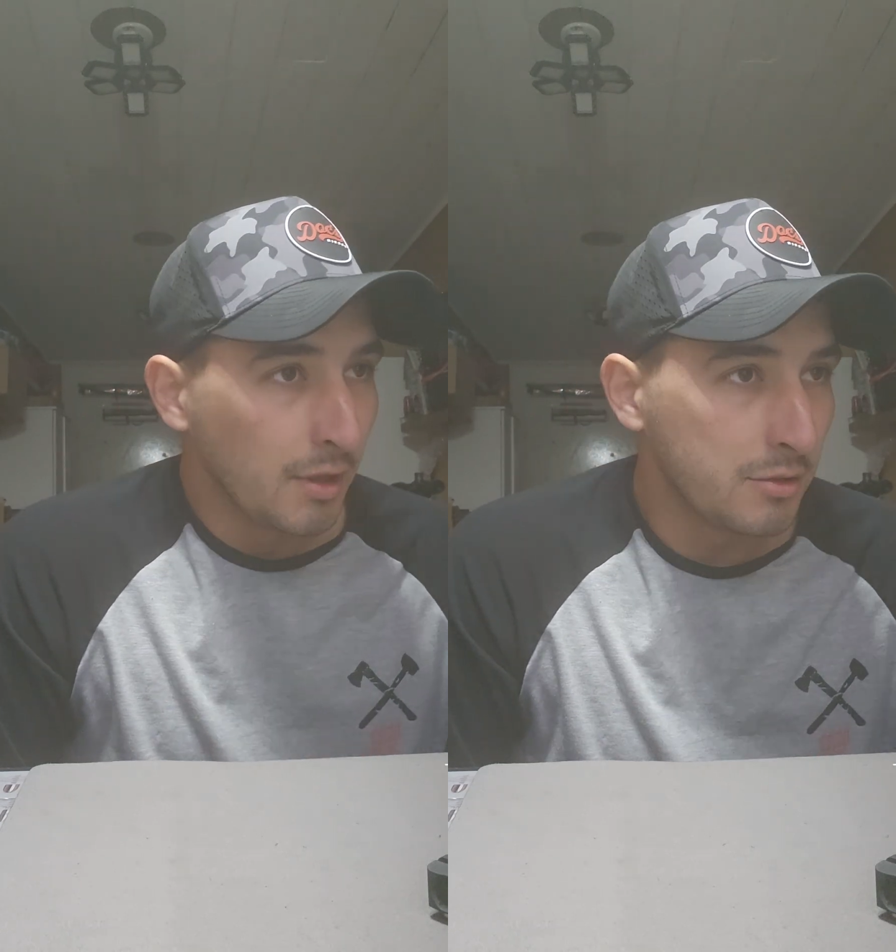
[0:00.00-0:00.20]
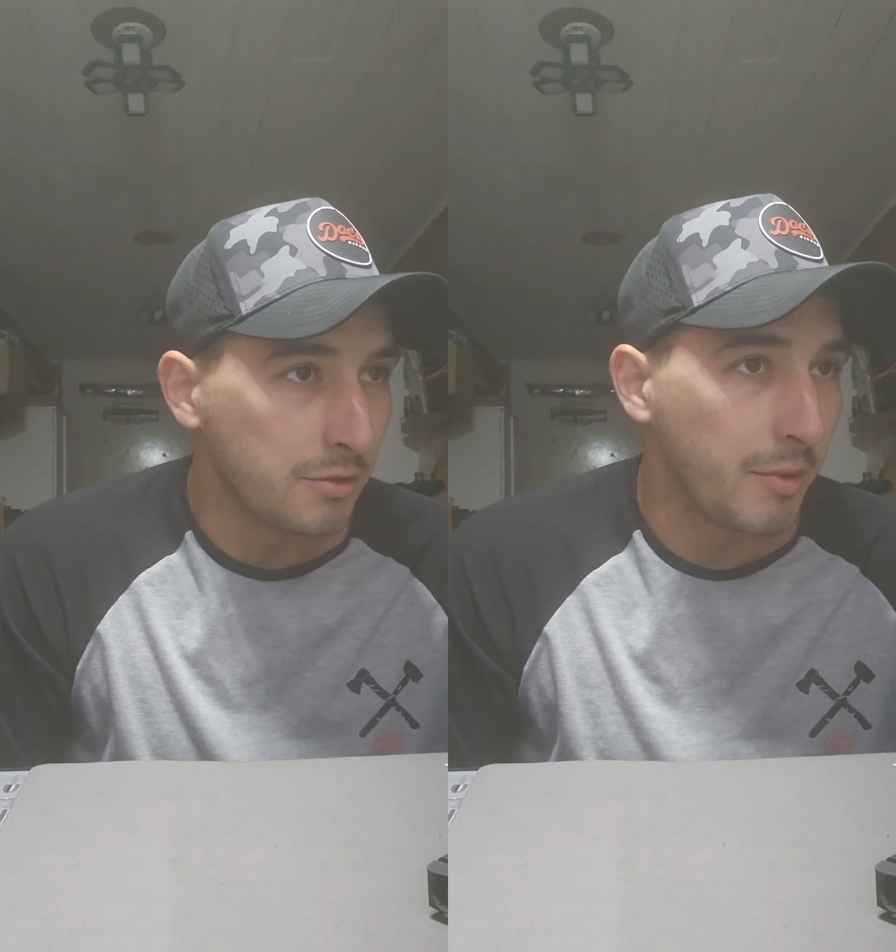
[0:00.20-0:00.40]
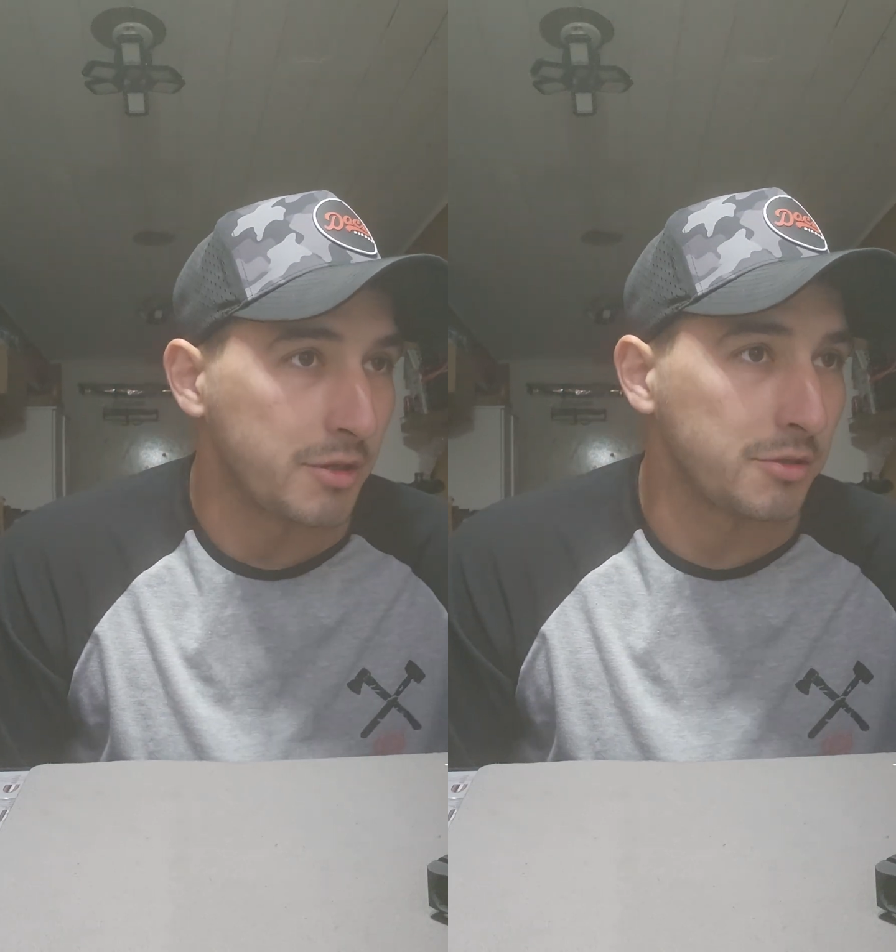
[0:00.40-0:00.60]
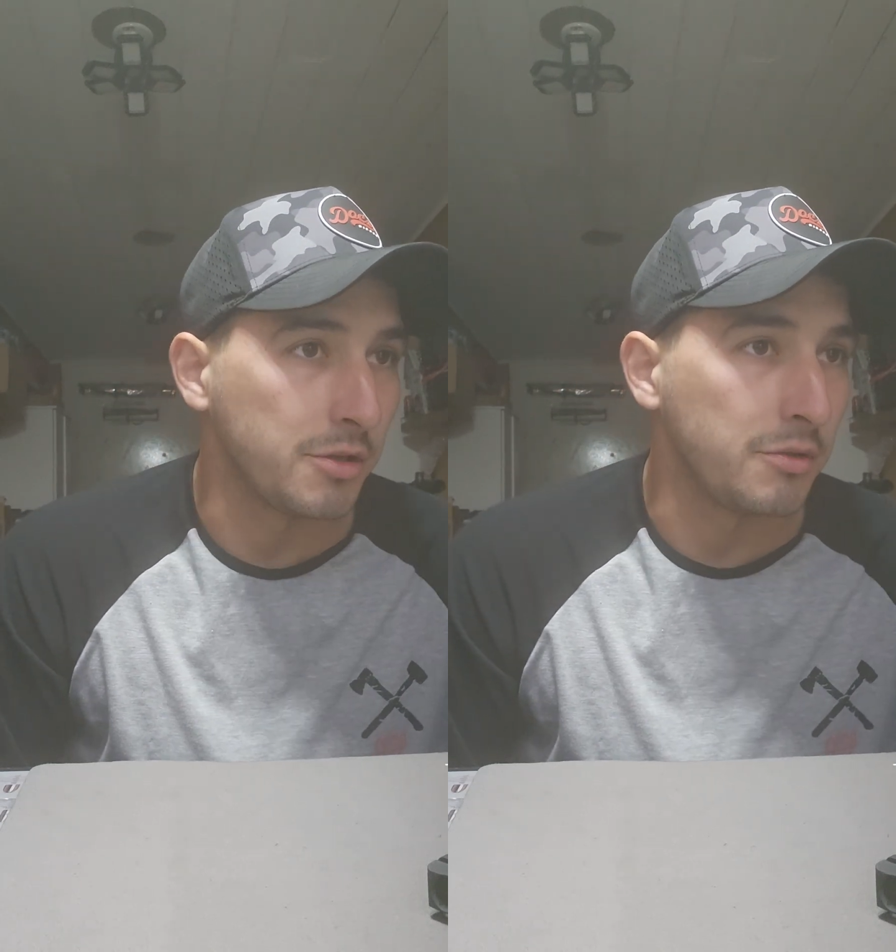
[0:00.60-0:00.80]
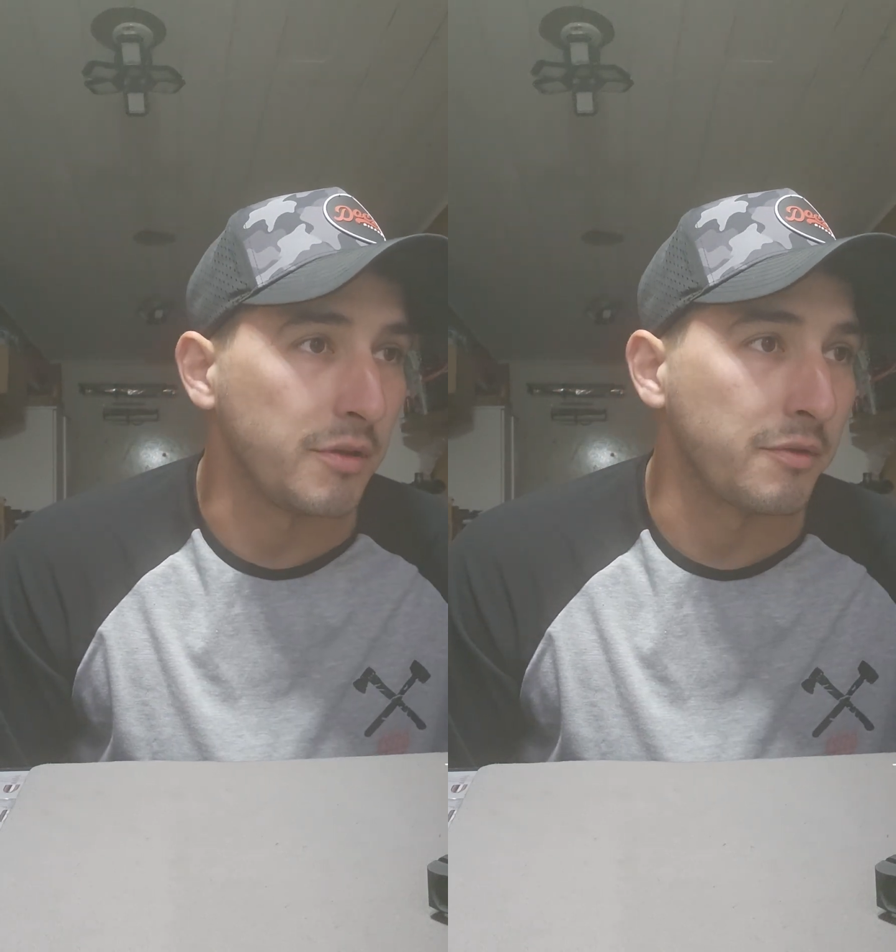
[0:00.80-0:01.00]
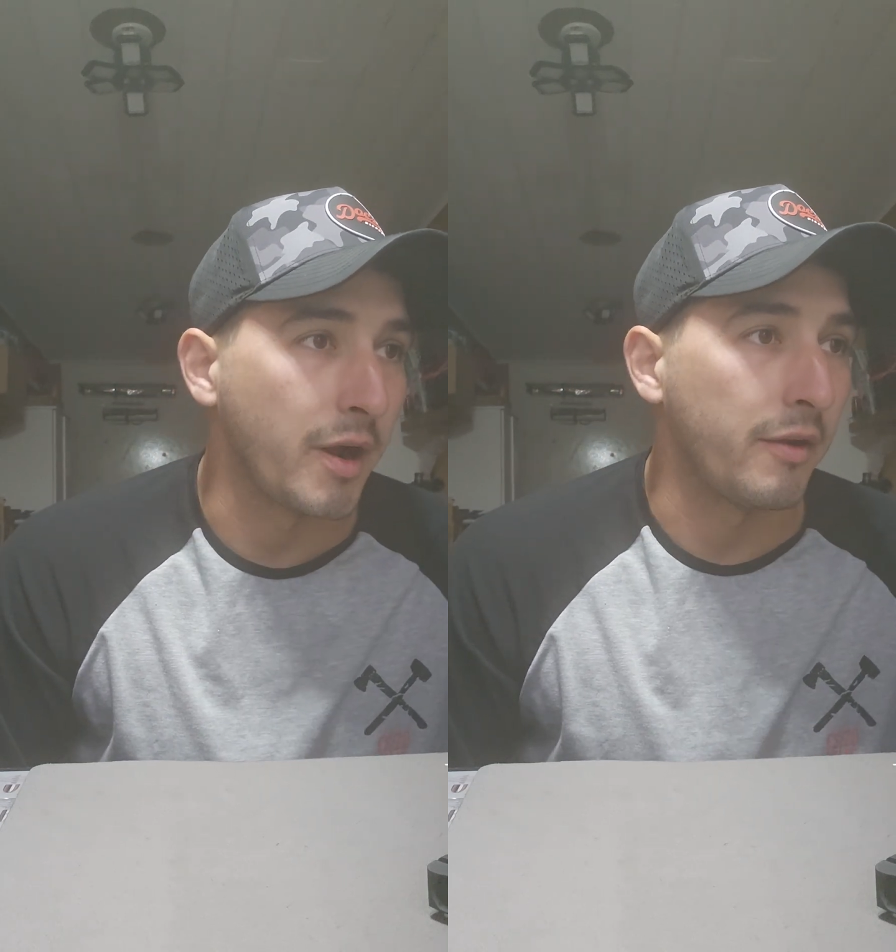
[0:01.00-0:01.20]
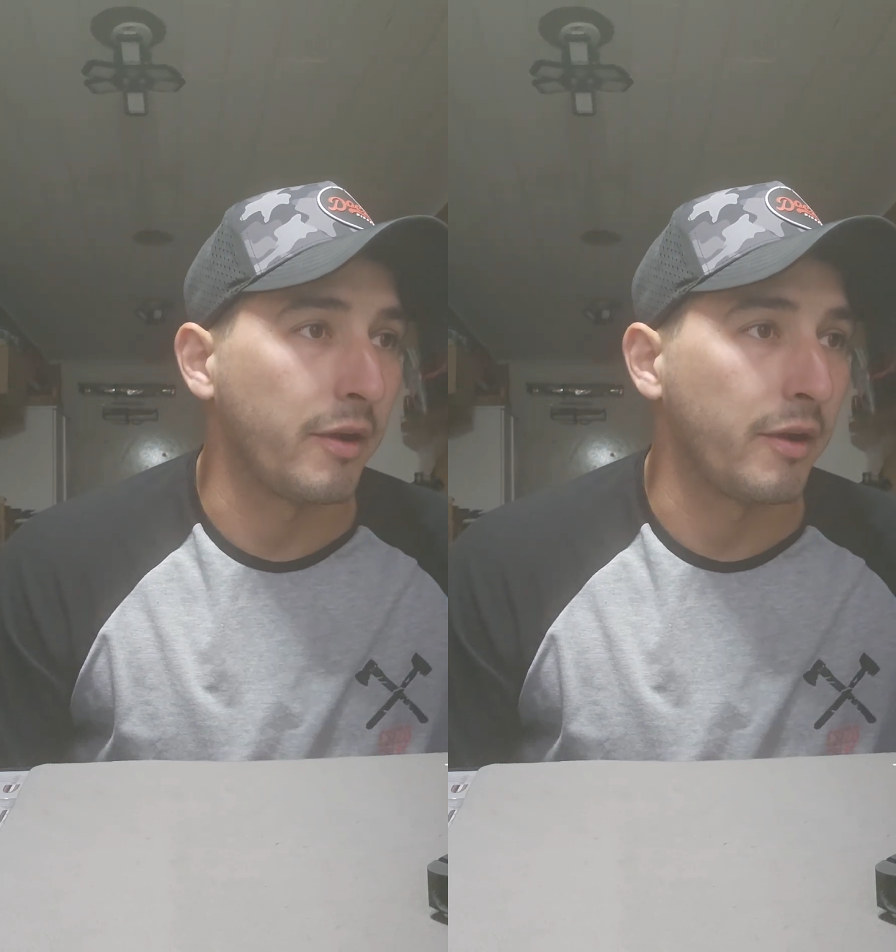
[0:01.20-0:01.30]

So make sure you give the right